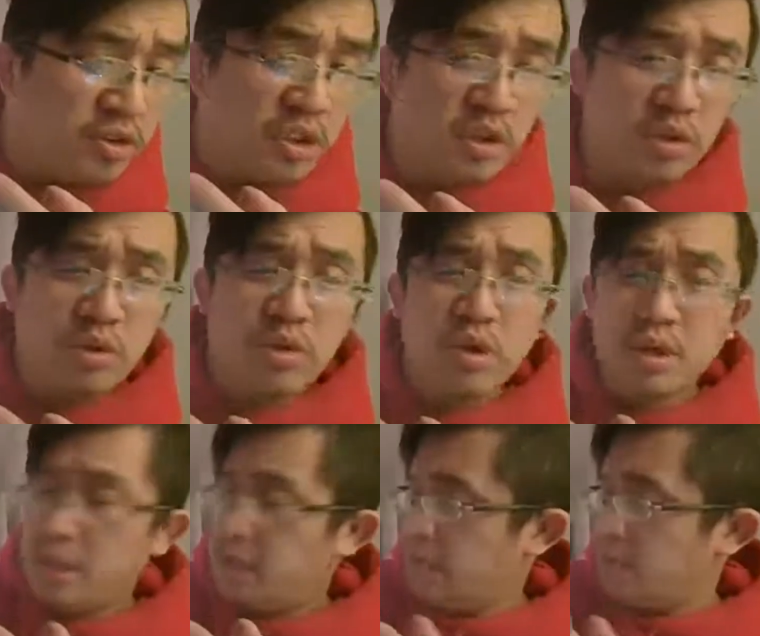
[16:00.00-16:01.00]
do
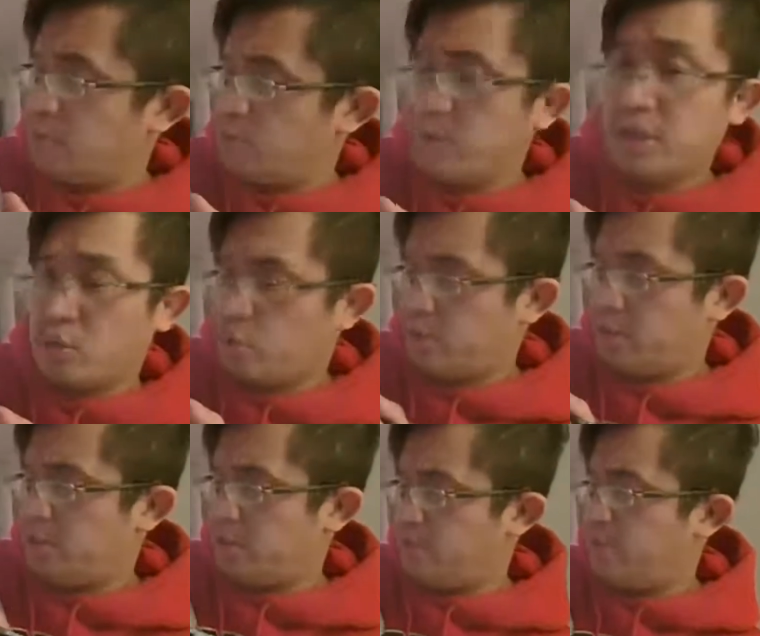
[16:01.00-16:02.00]
is we're
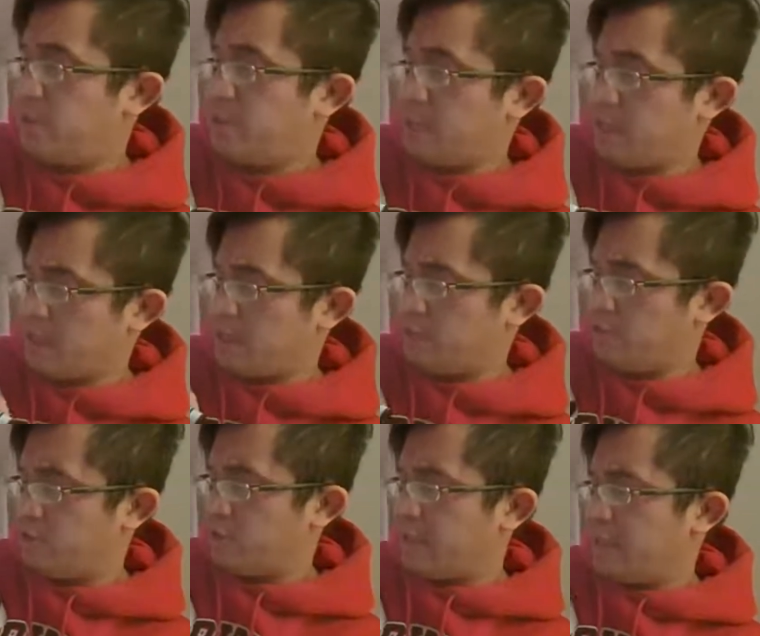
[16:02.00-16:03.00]
going to put
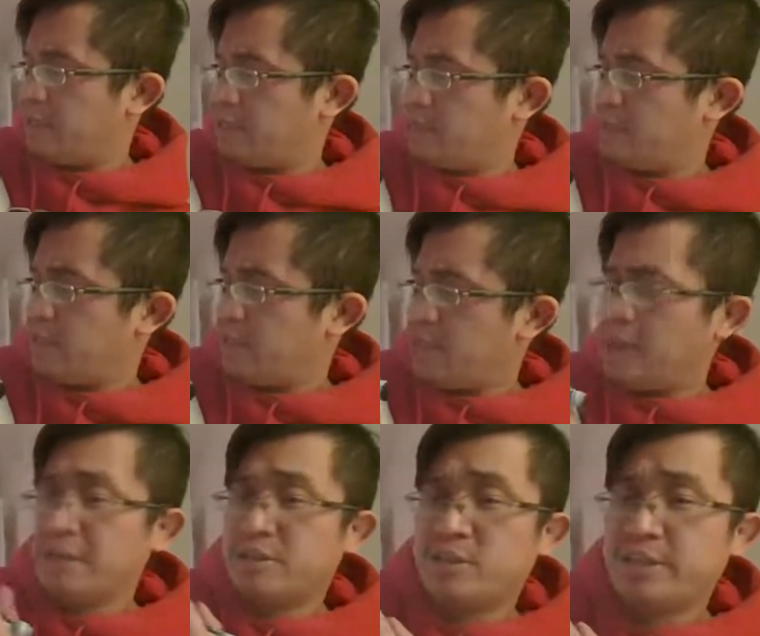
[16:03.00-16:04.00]
our dot
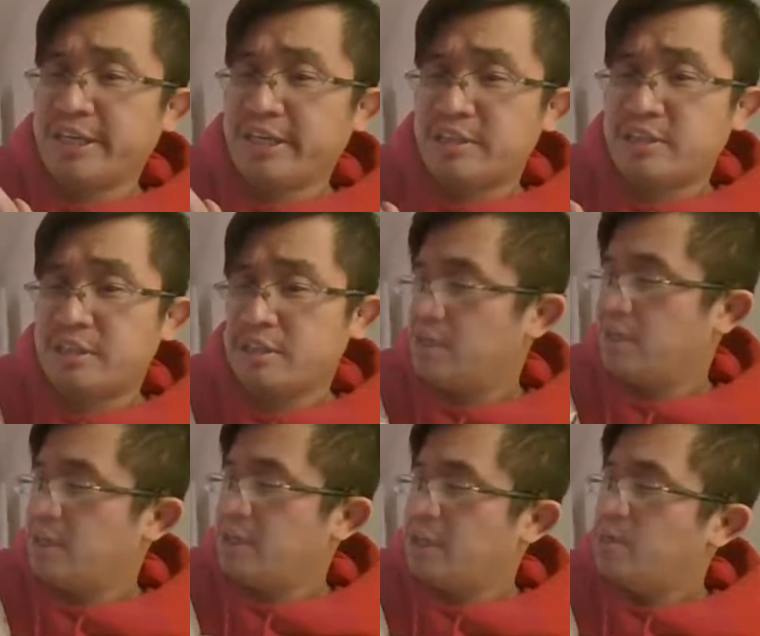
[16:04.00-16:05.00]
on
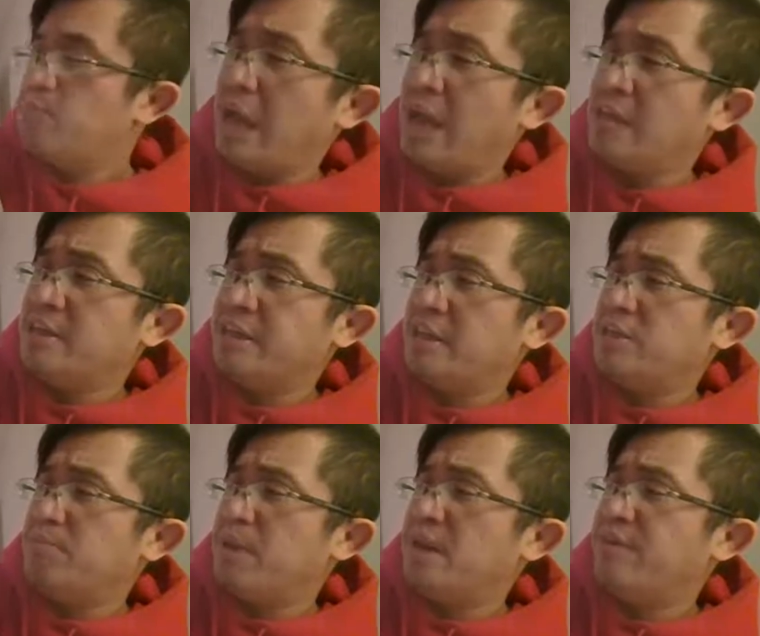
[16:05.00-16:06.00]
6.
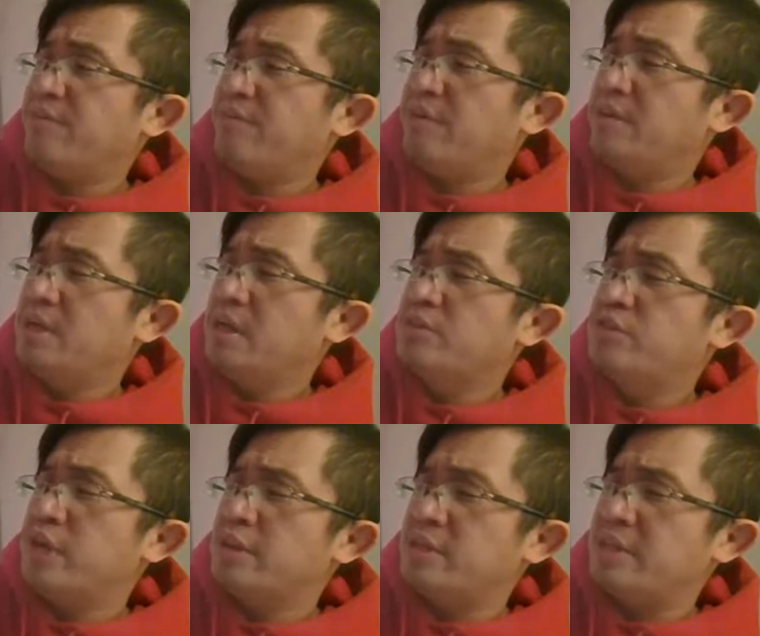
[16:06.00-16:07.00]
Because our alligator
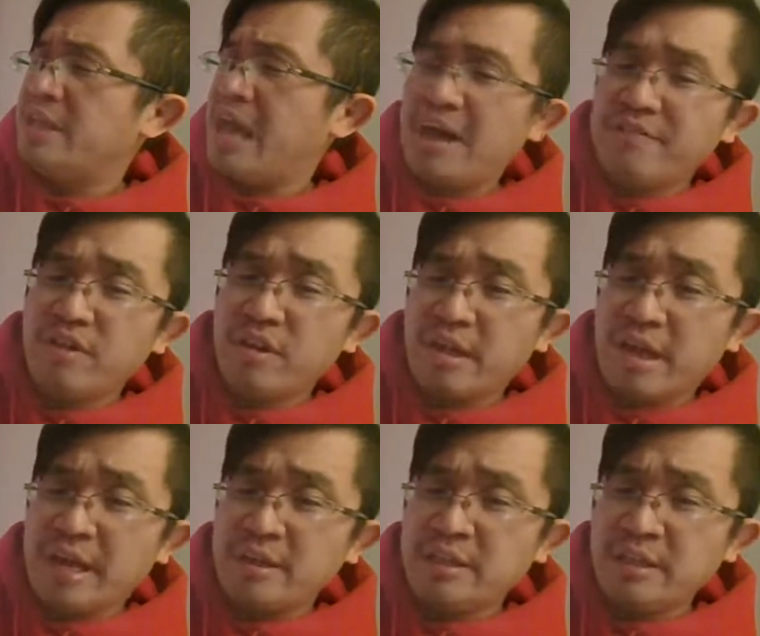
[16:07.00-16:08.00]
mouth
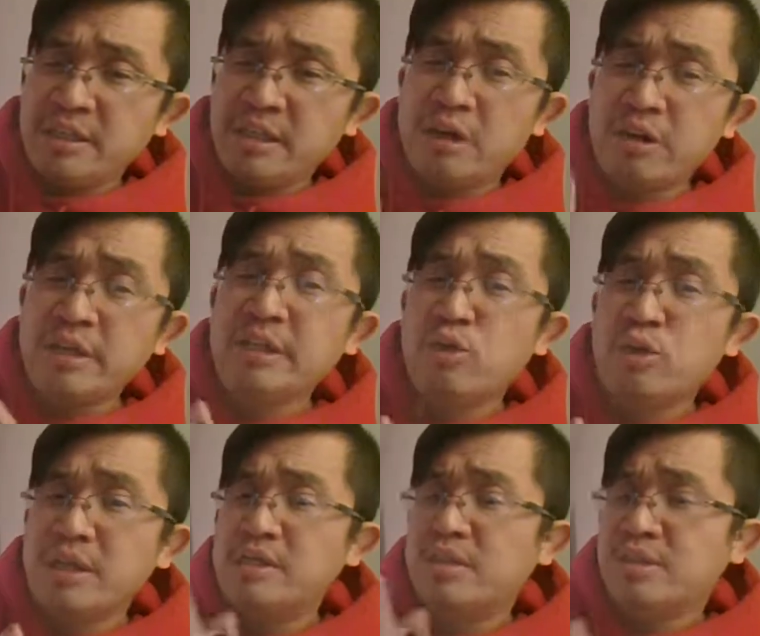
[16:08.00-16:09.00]
doesn't have a line
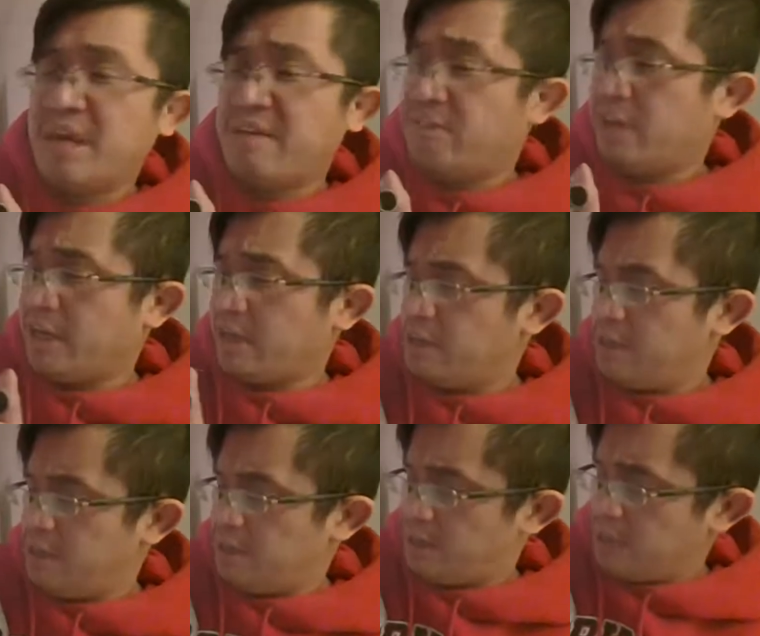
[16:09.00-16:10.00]
on it, our inequality
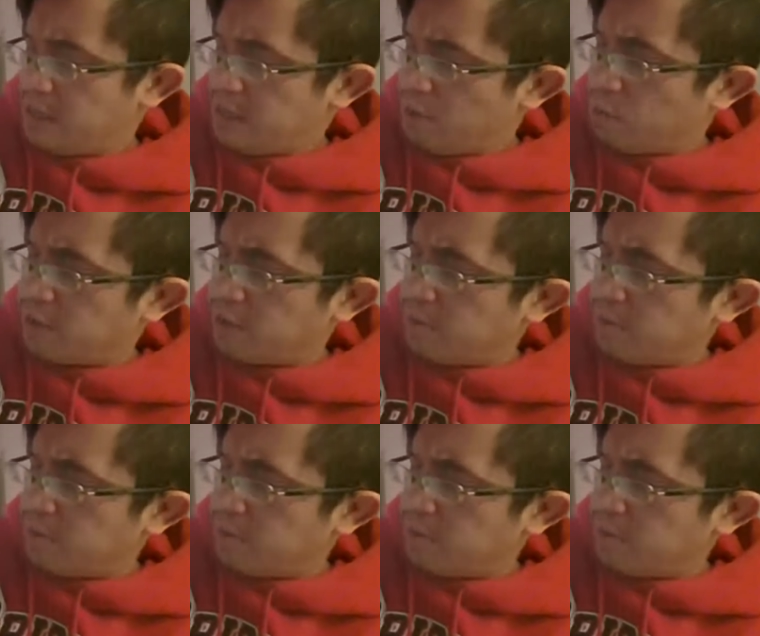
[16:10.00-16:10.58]
doesn't have a line,